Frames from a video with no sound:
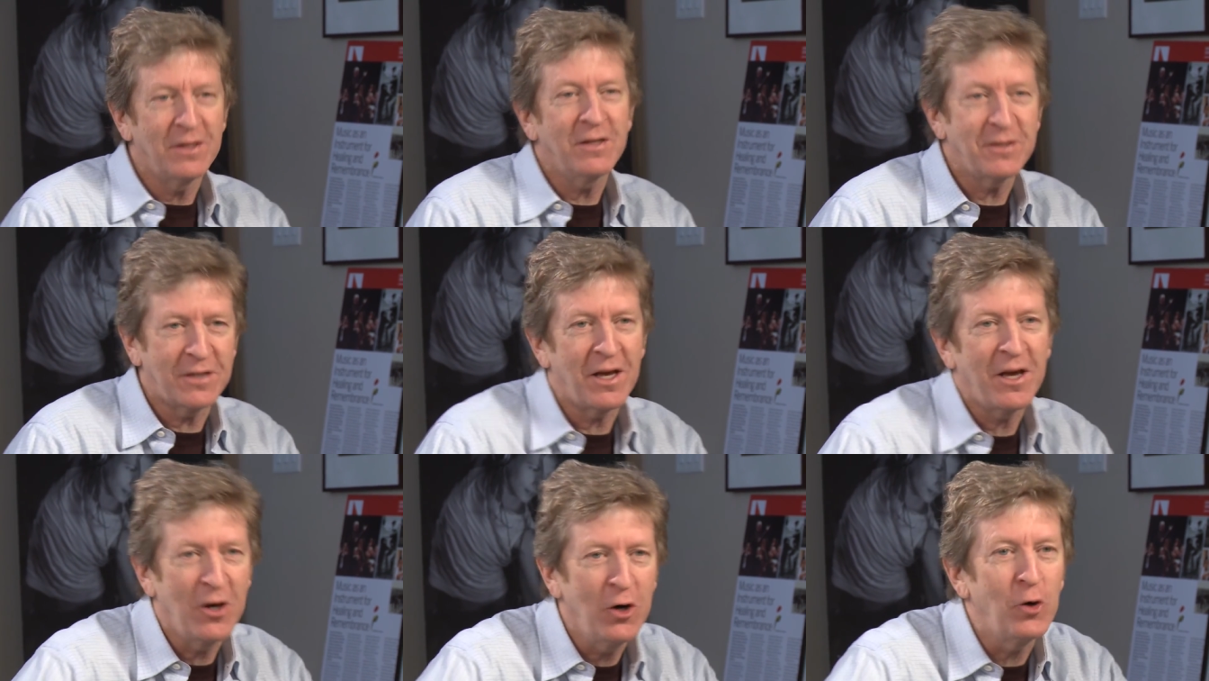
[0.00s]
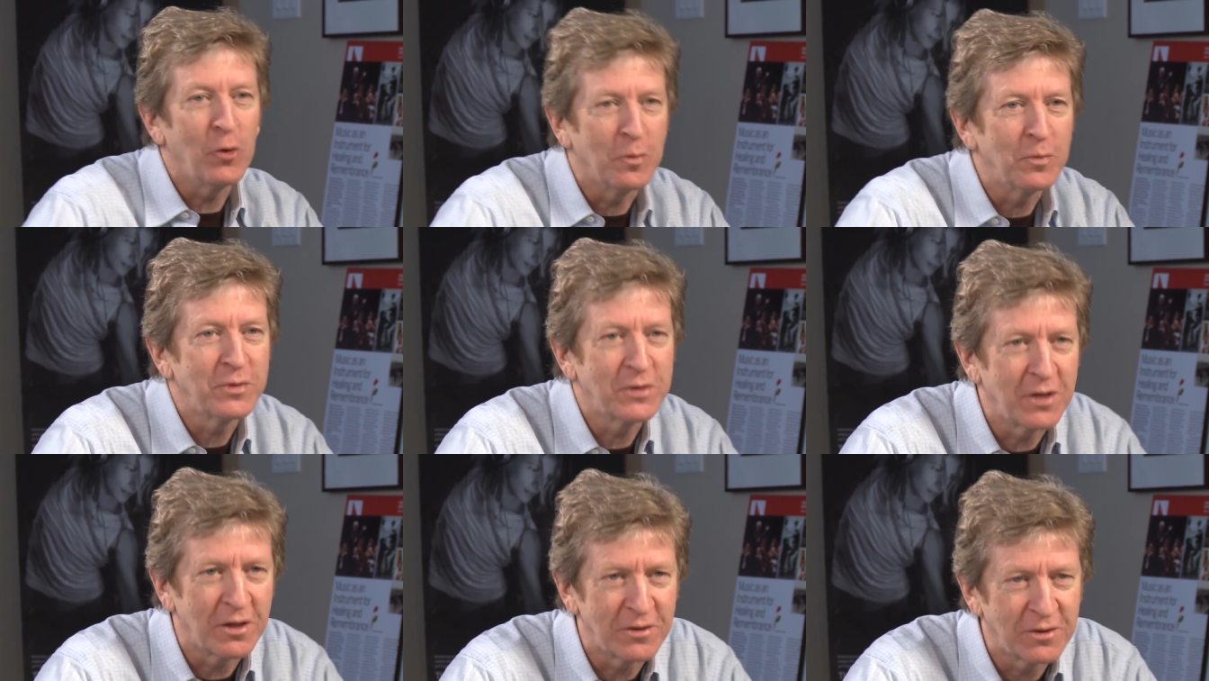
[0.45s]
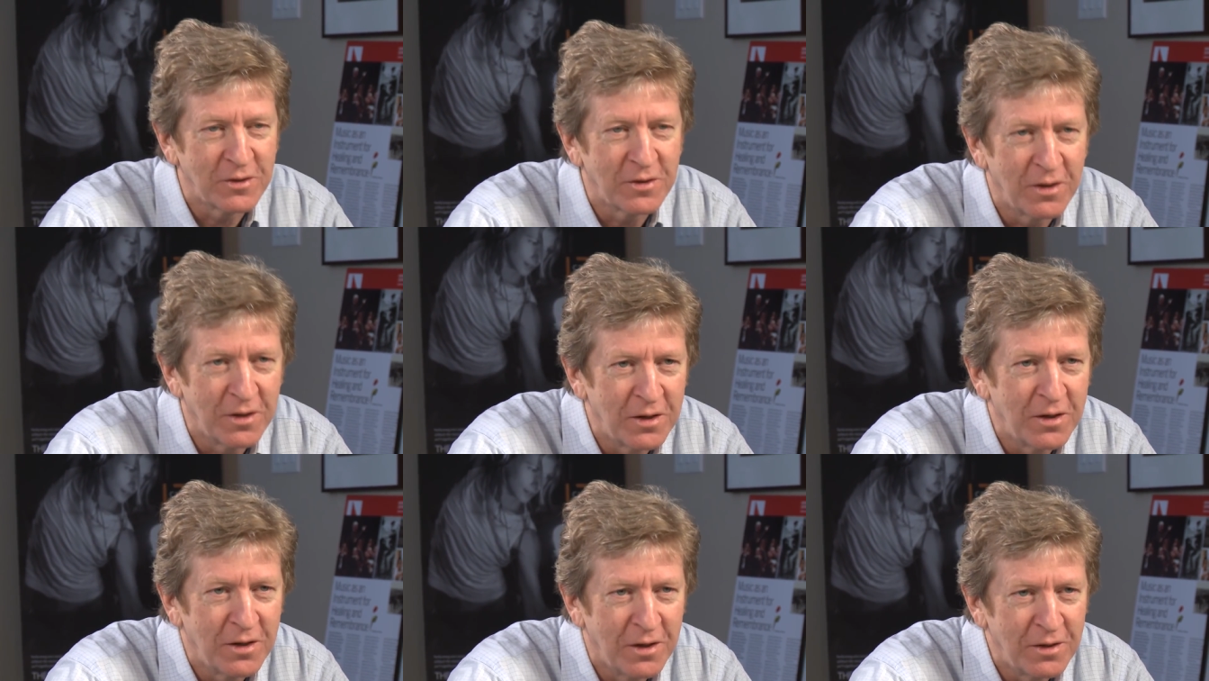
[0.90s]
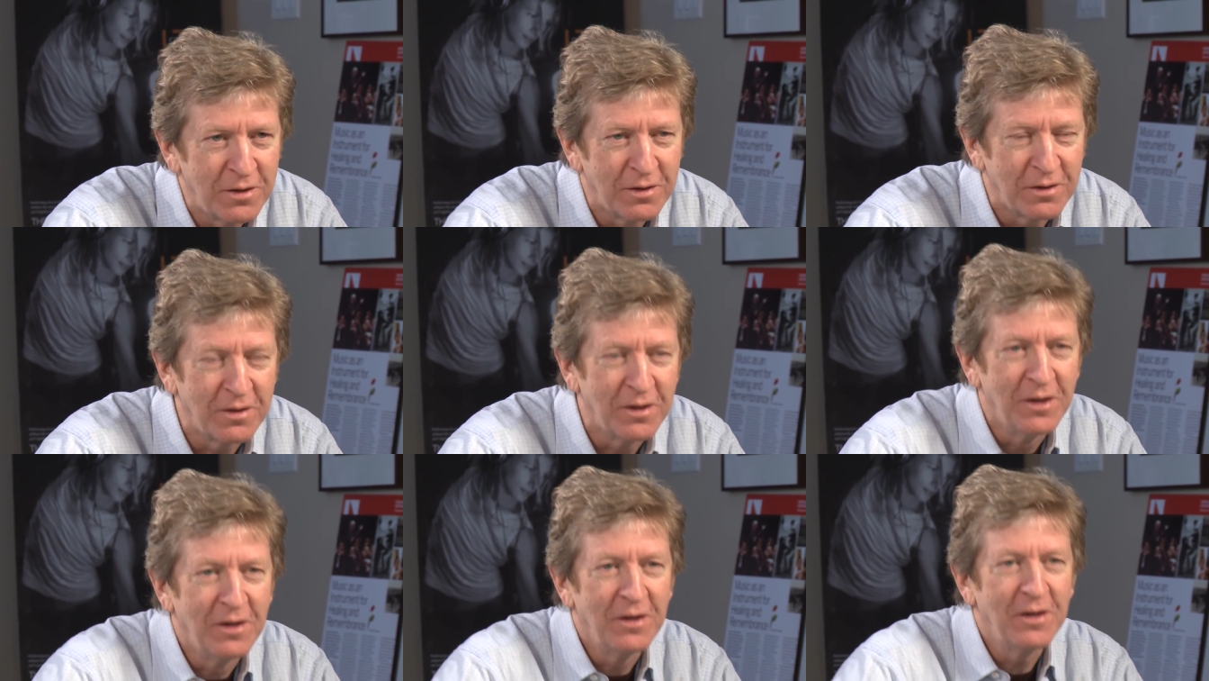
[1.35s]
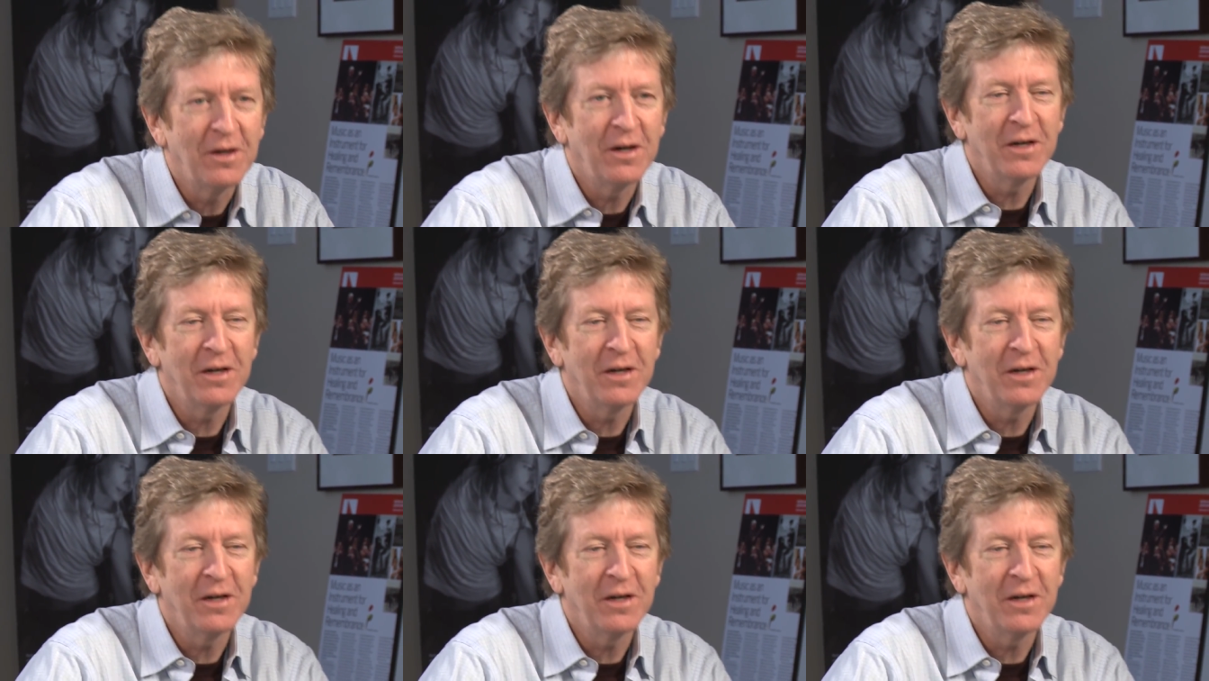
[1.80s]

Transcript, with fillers: this helps as and